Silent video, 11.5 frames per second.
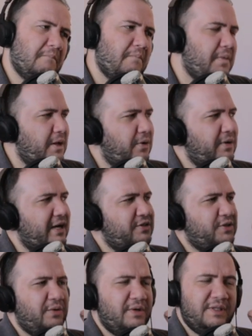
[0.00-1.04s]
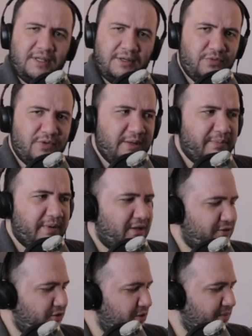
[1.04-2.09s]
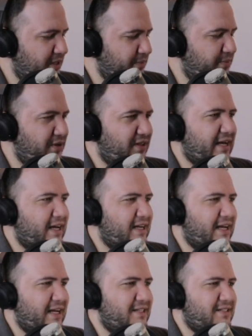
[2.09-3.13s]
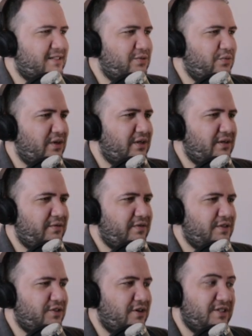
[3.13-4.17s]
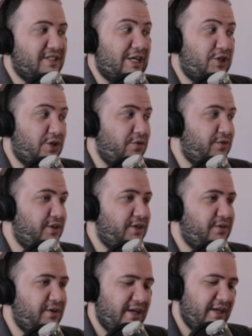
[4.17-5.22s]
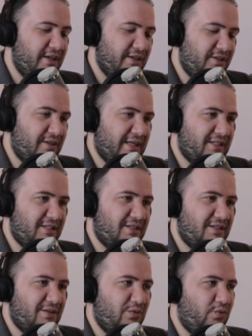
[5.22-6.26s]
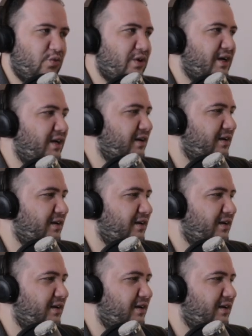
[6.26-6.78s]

Okay, so it didn't ring a bell, so I'm going to put that as one of the songs I don't know. So that's one.